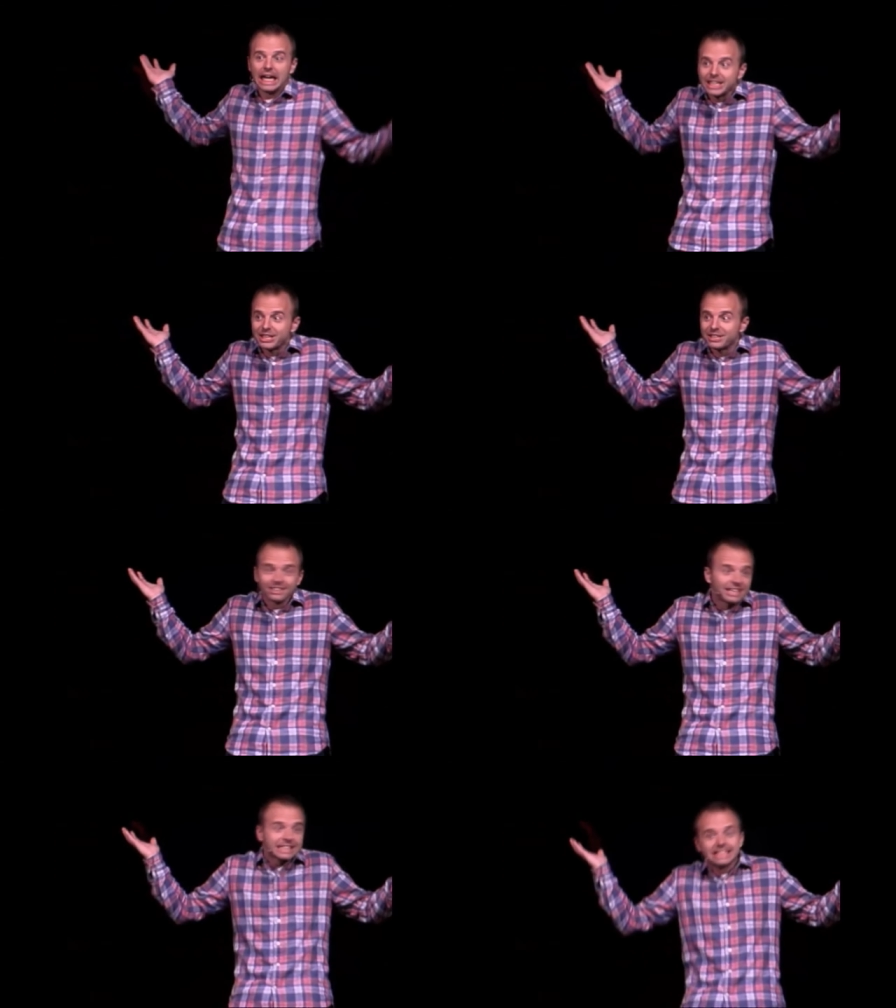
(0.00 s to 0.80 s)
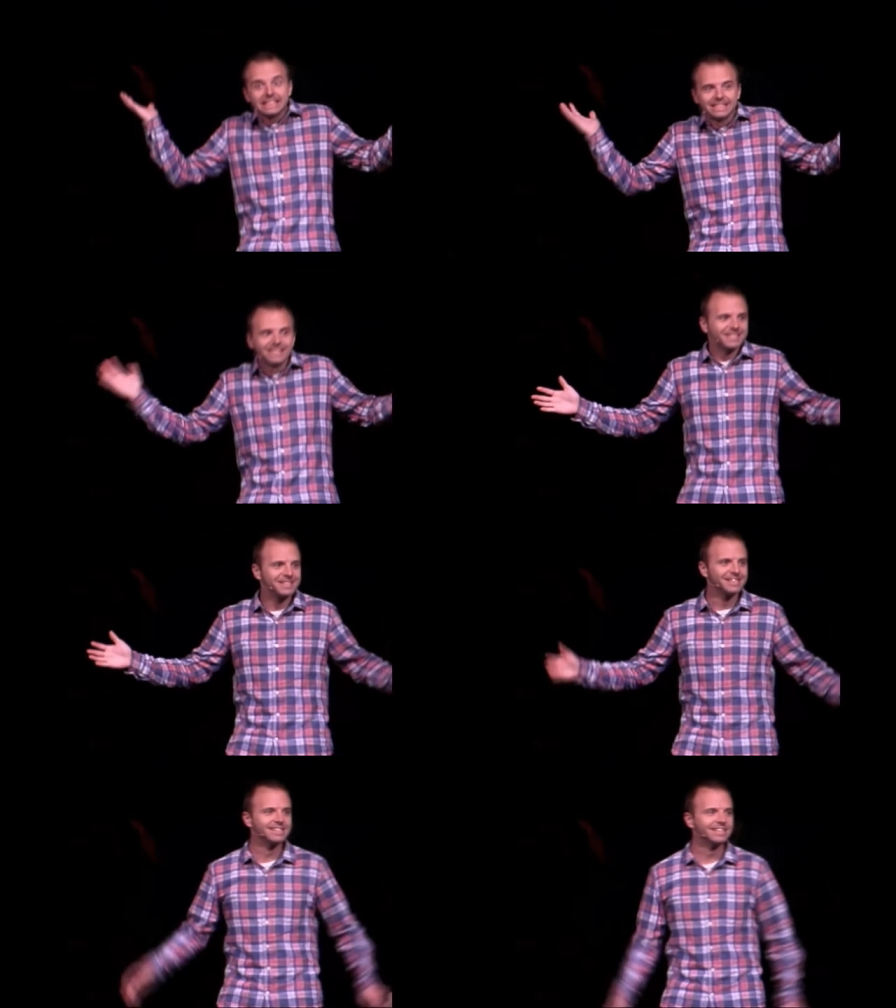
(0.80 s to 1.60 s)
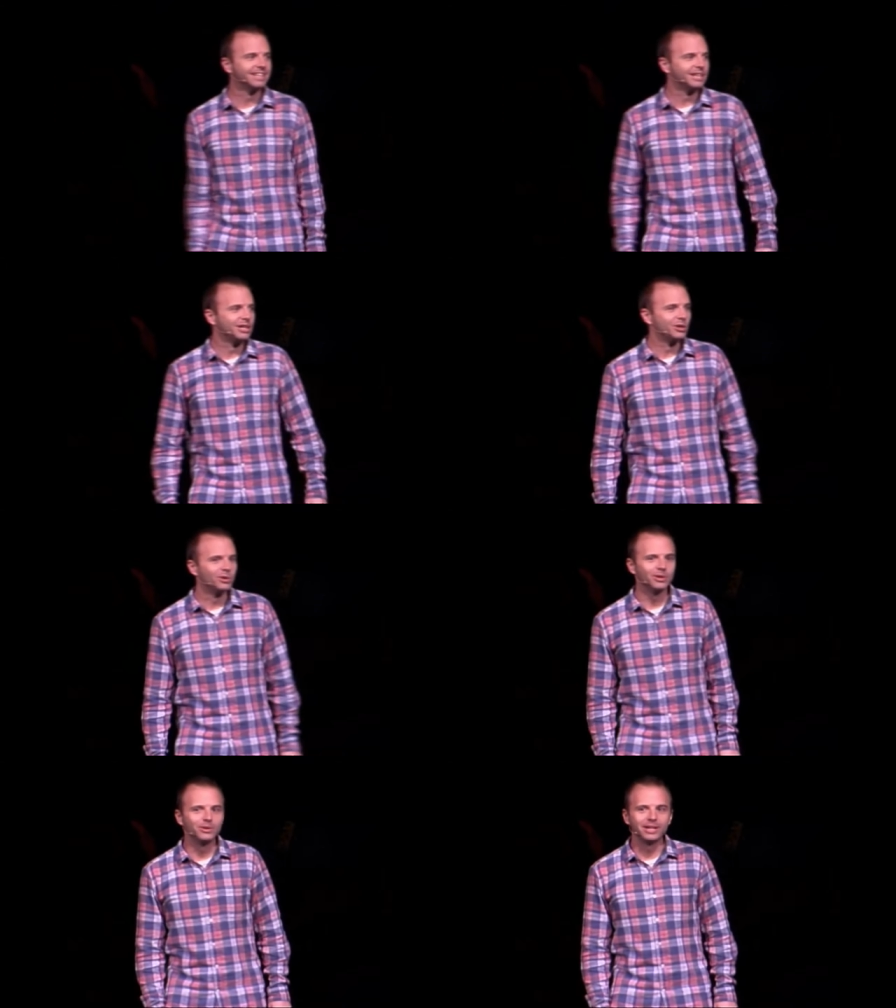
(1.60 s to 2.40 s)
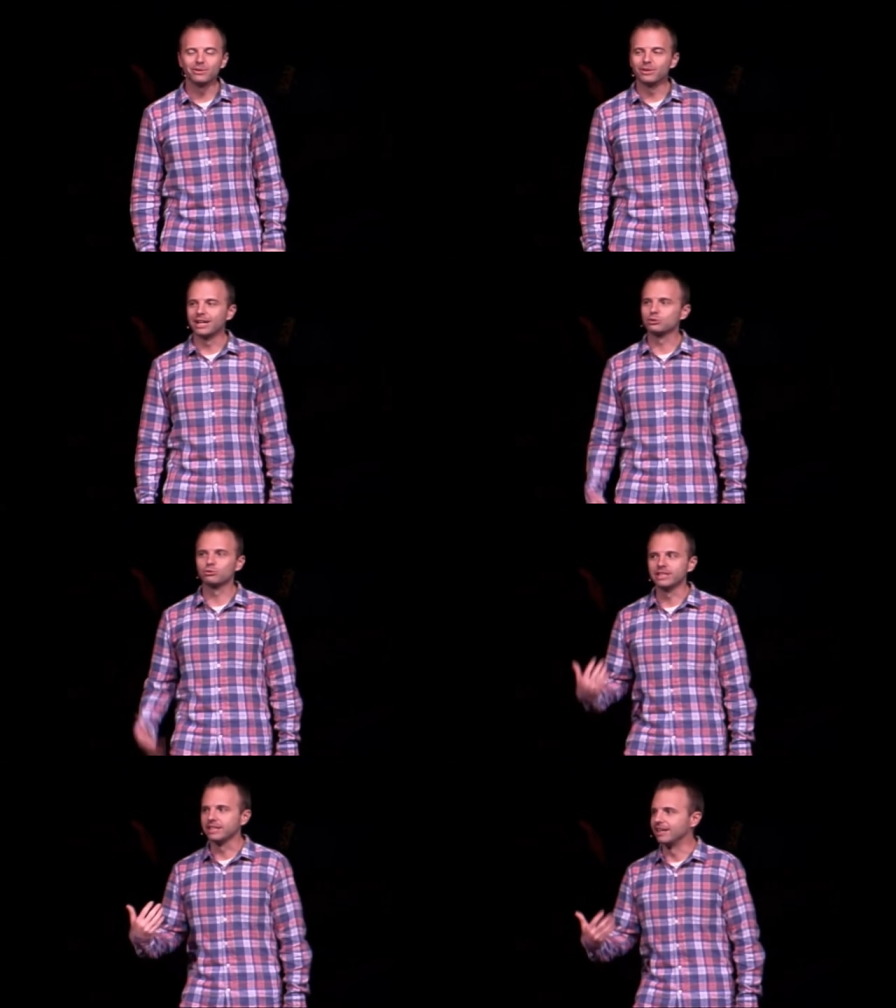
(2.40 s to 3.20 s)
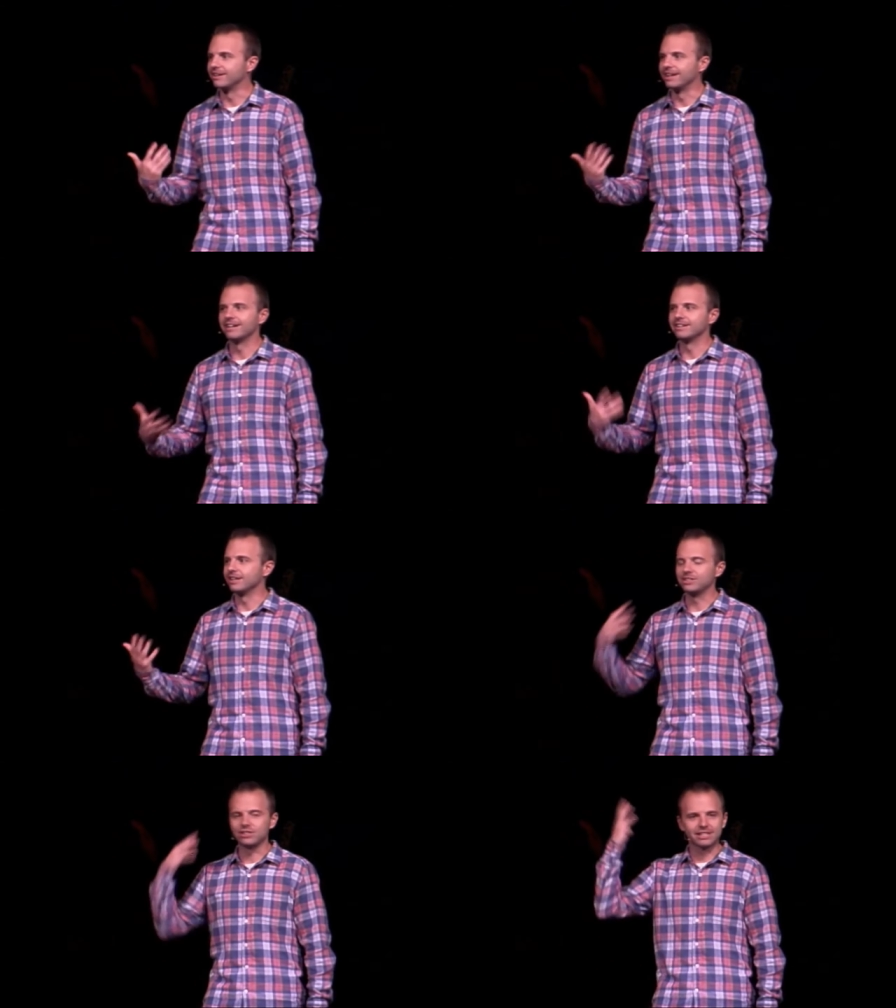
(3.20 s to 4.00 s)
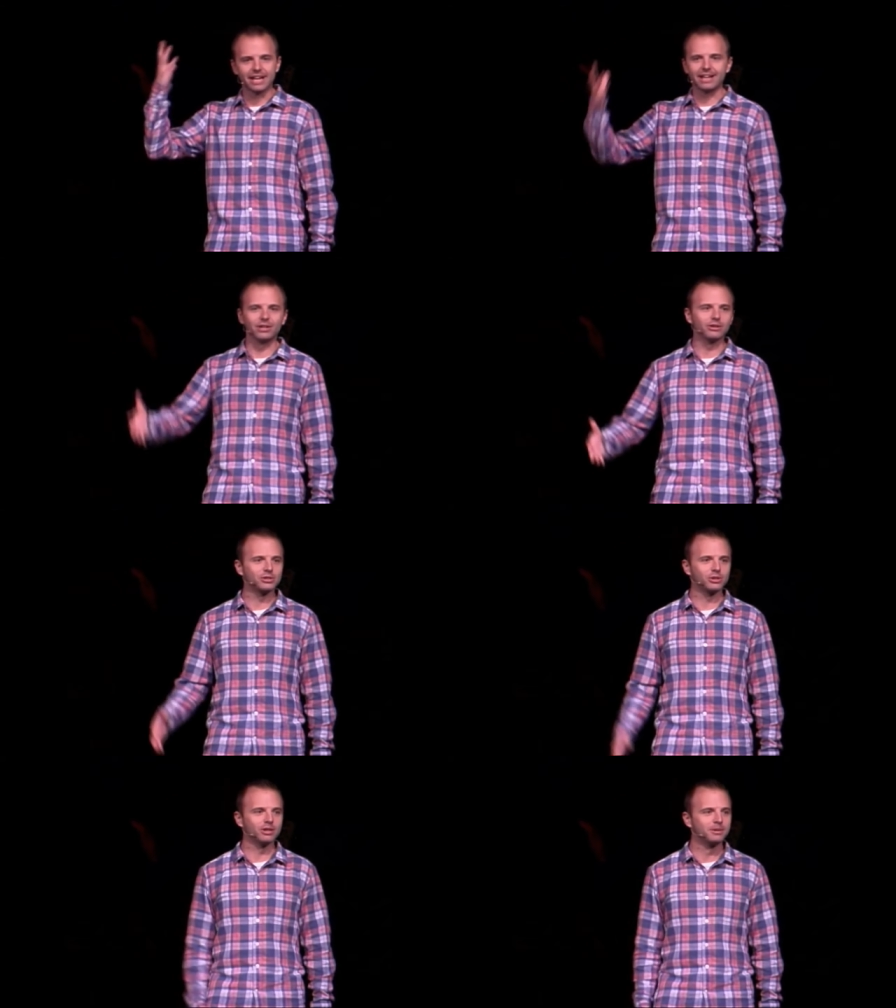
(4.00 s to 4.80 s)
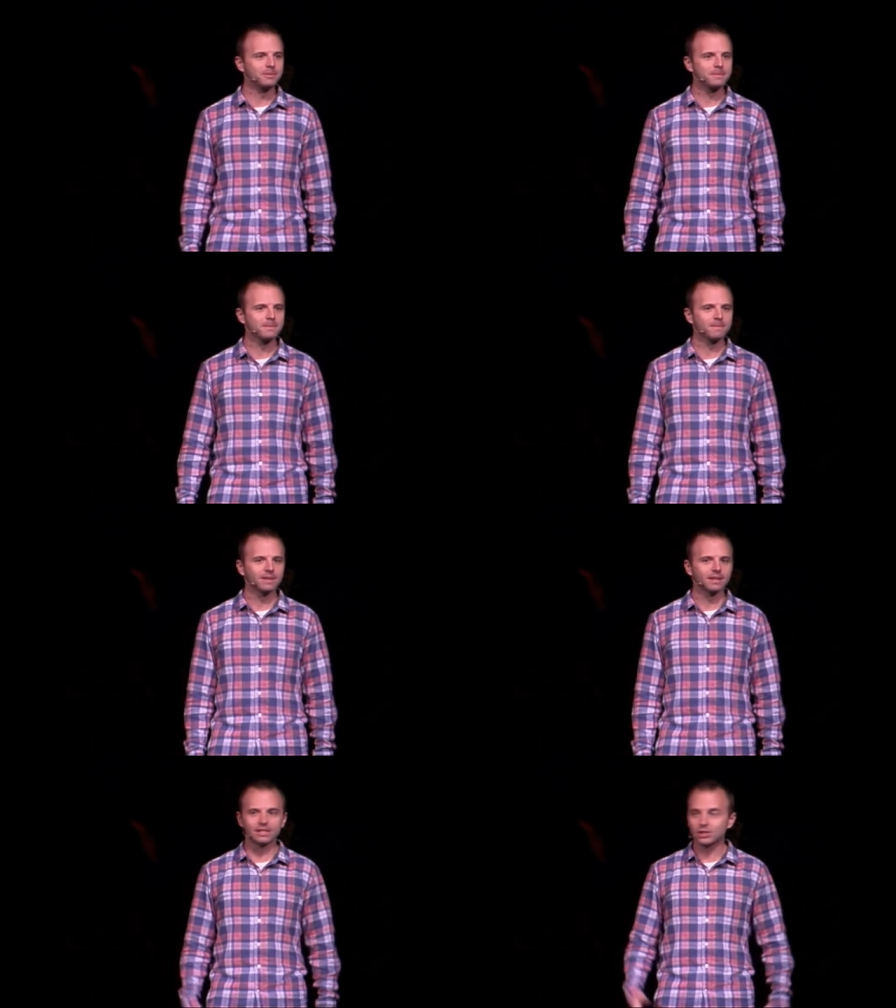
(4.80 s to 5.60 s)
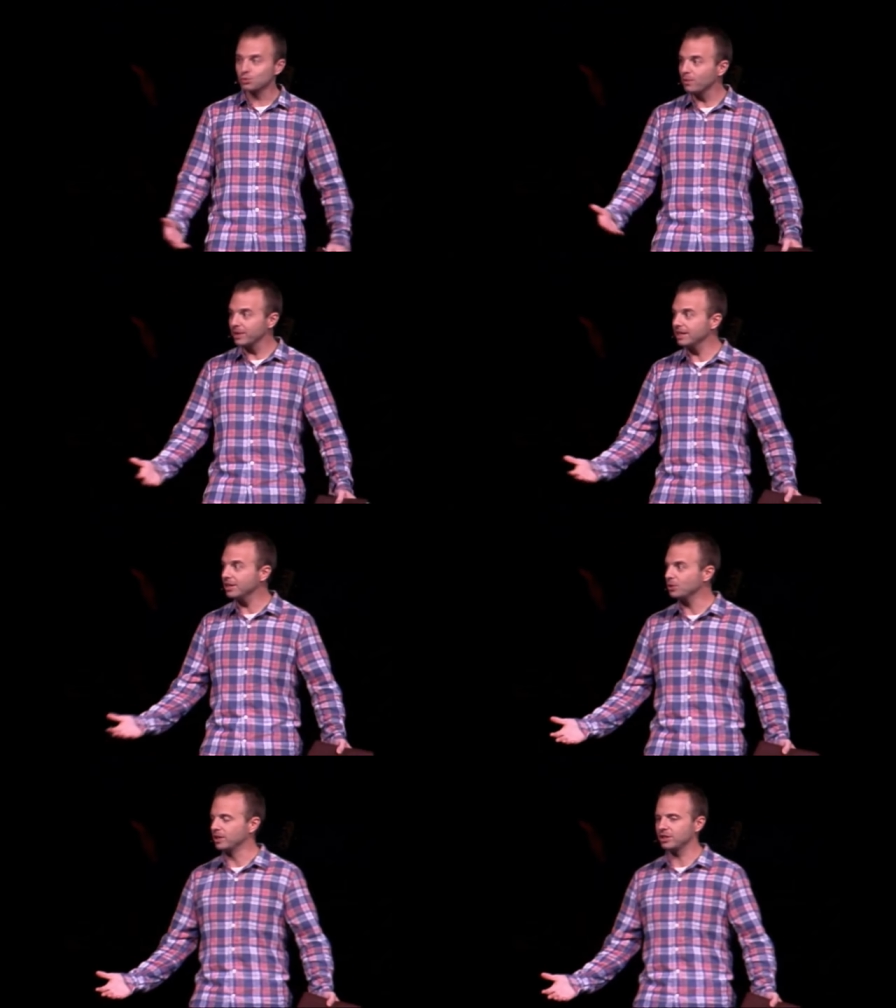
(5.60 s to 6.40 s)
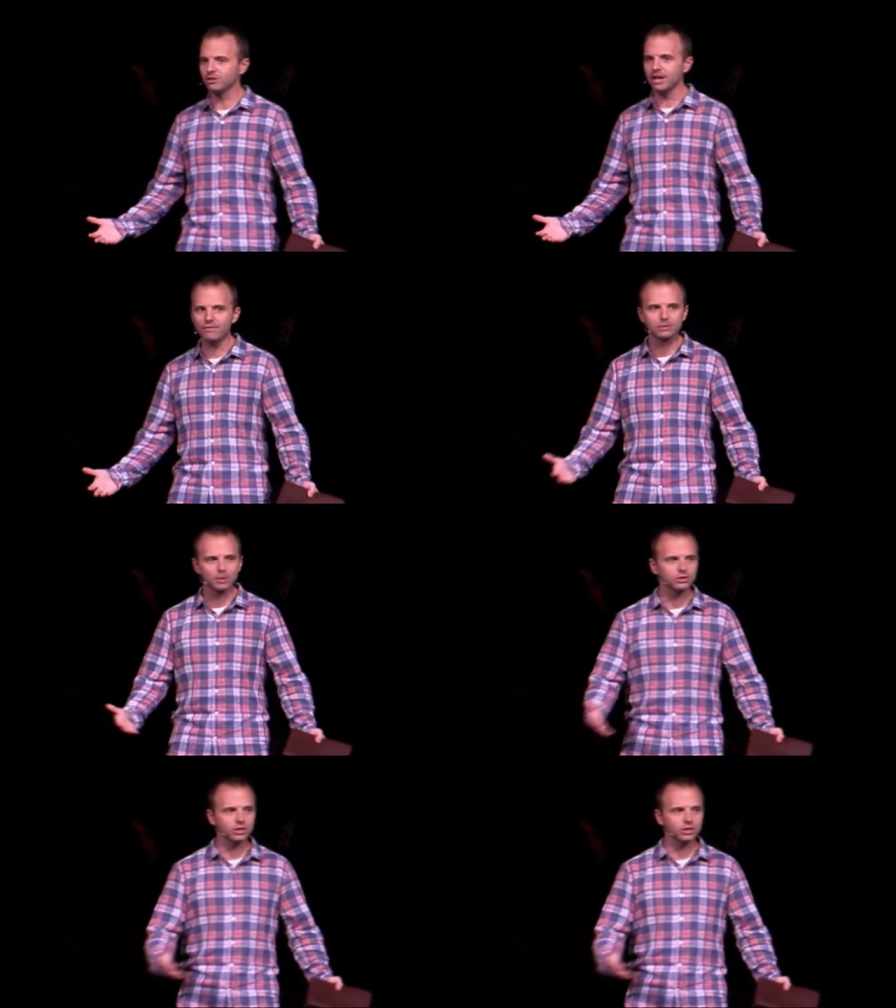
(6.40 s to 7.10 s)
You know, you're like, well, what do you want? I was really hungry. I don't know. I just, I had no control. This is what we do. You're never supposed to